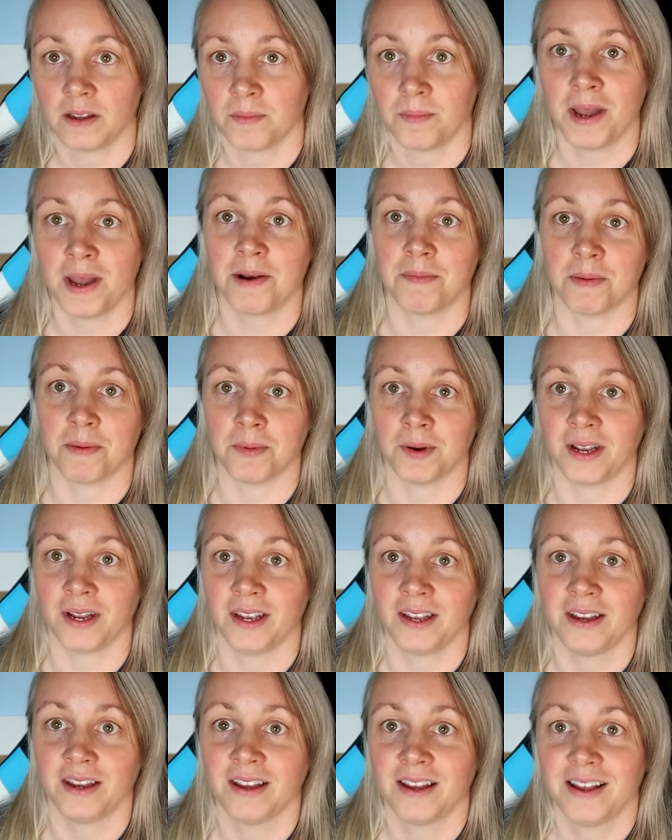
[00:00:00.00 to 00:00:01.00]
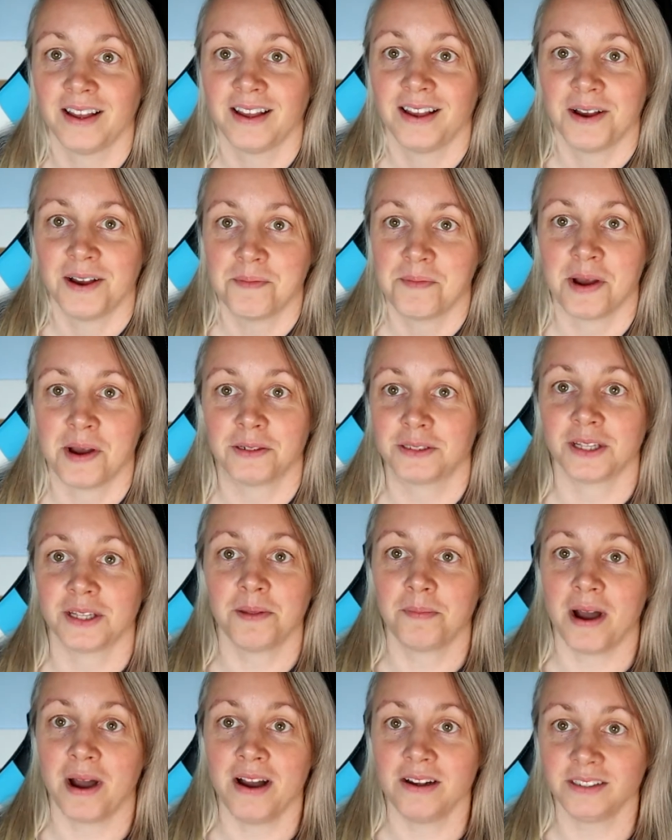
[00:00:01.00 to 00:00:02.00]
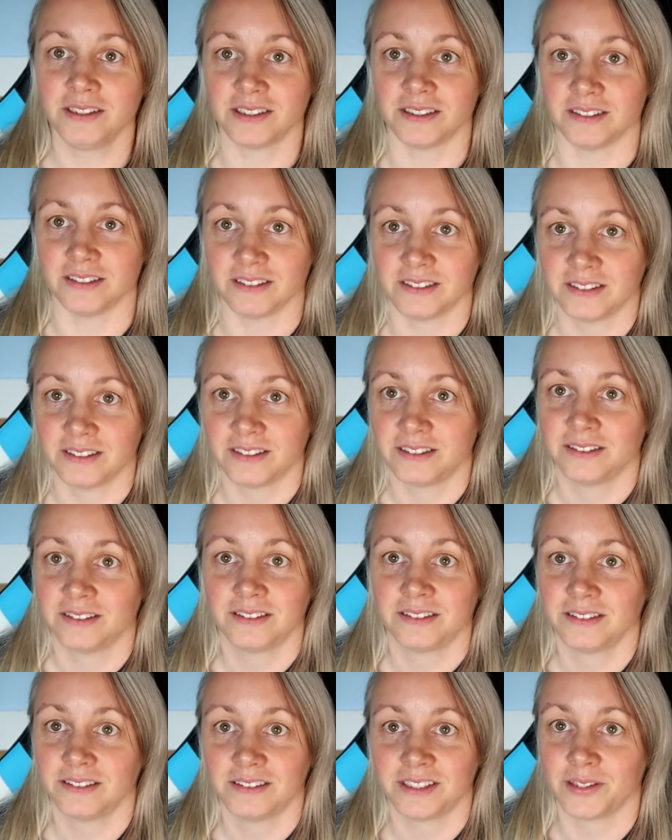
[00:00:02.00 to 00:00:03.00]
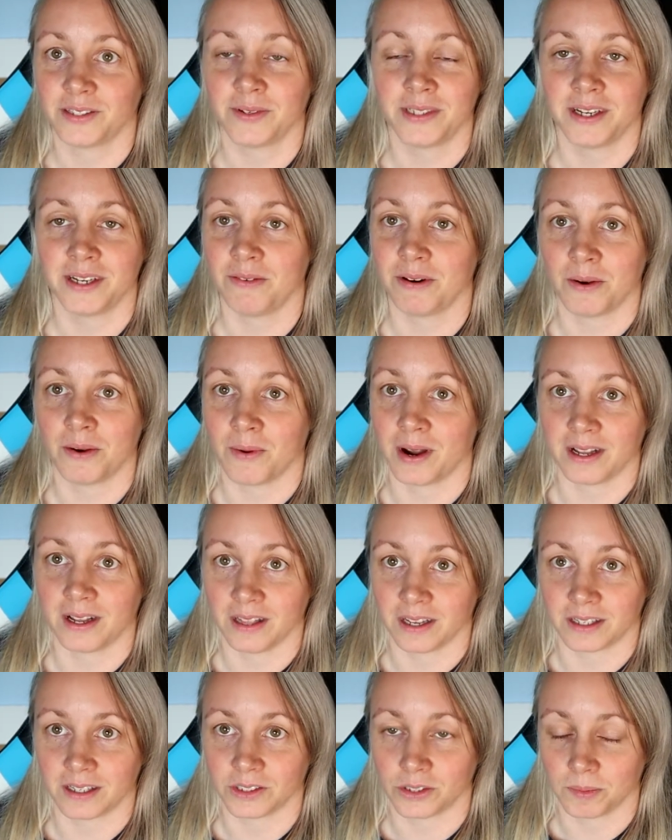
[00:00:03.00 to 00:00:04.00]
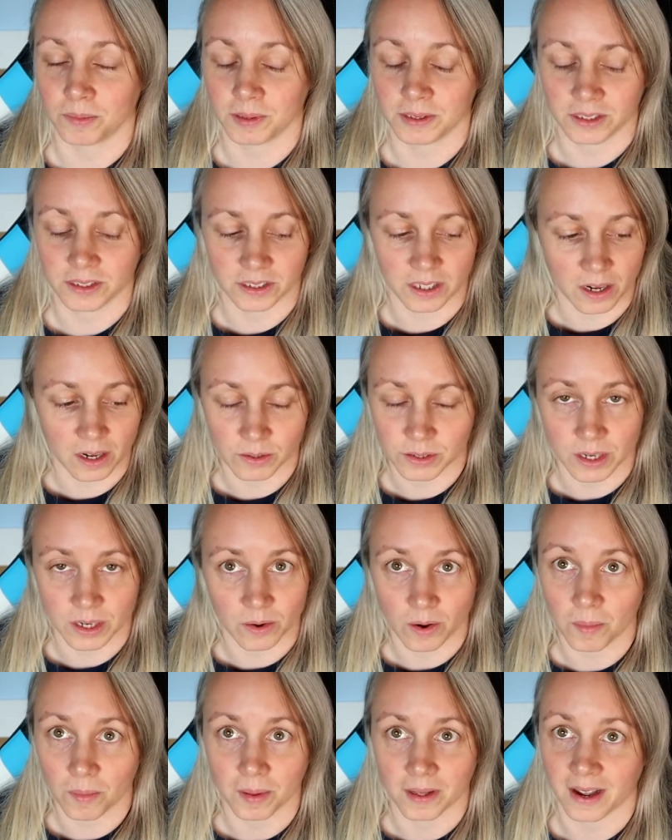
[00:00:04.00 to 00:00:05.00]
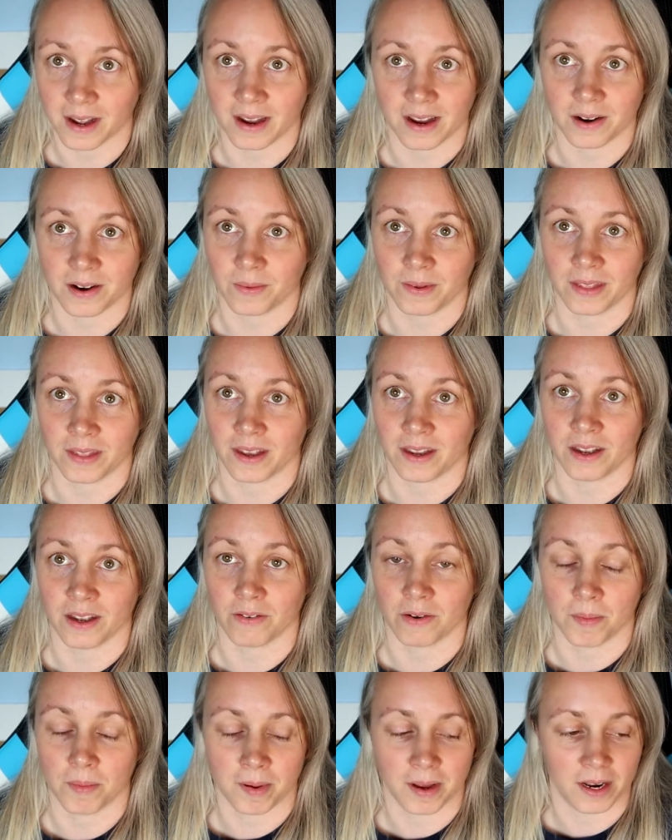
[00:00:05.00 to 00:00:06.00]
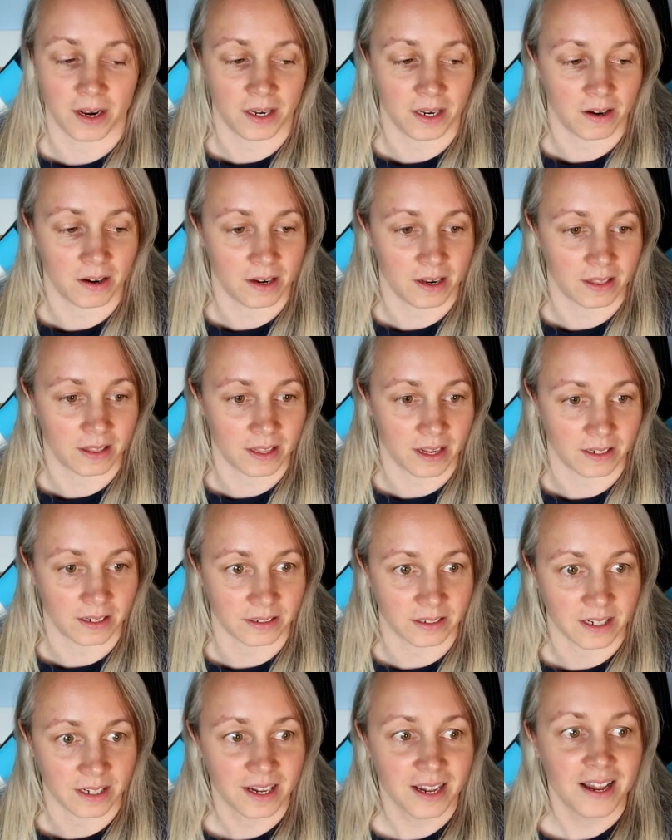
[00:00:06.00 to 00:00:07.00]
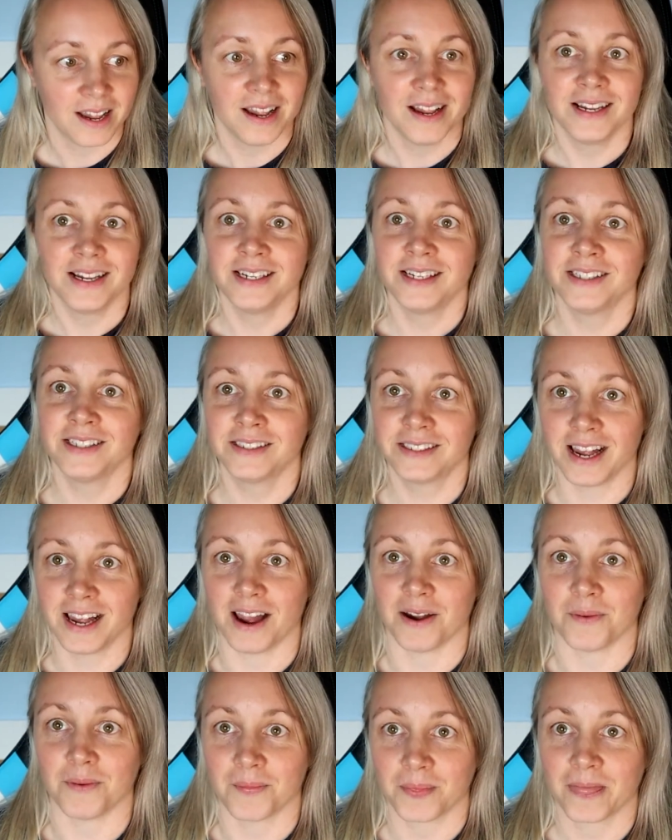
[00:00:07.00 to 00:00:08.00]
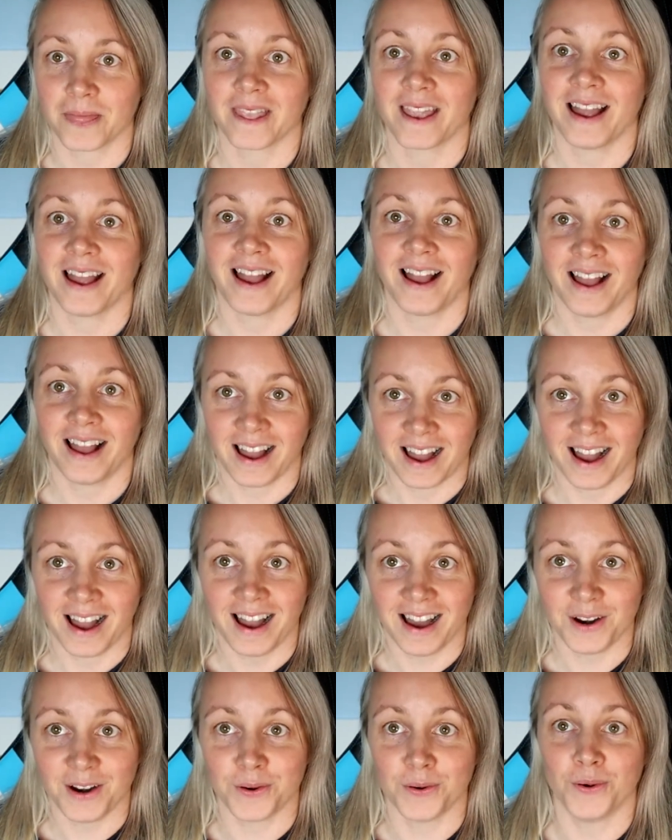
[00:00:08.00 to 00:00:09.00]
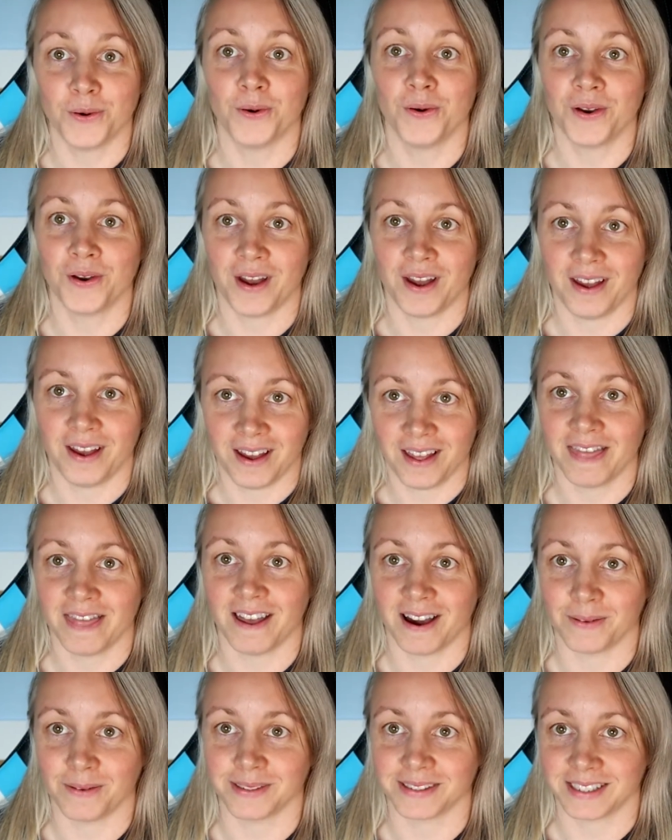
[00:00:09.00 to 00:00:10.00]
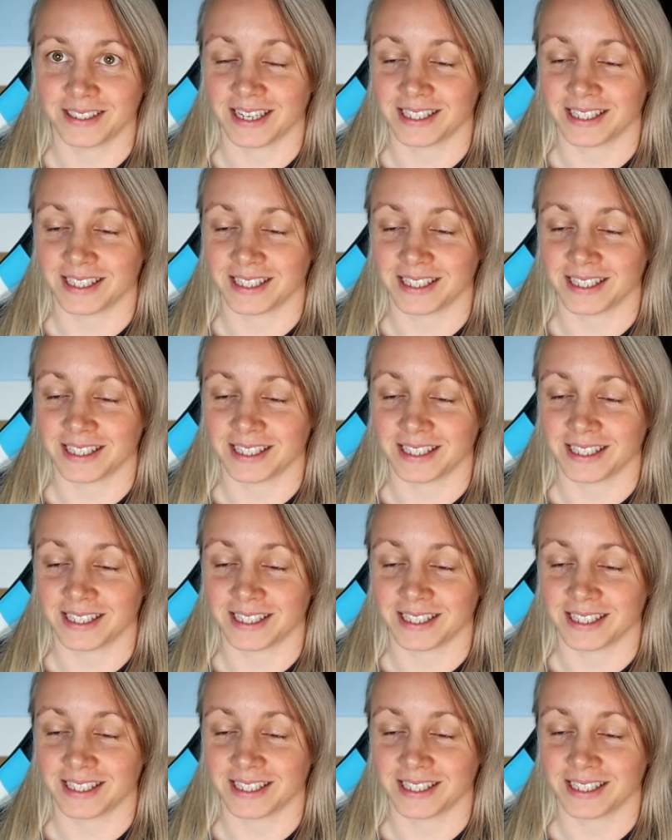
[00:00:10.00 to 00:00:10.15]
paid my money, posted the parcel. So I don't know why click and drop is so complicated with the European Union things. So had an order, that was the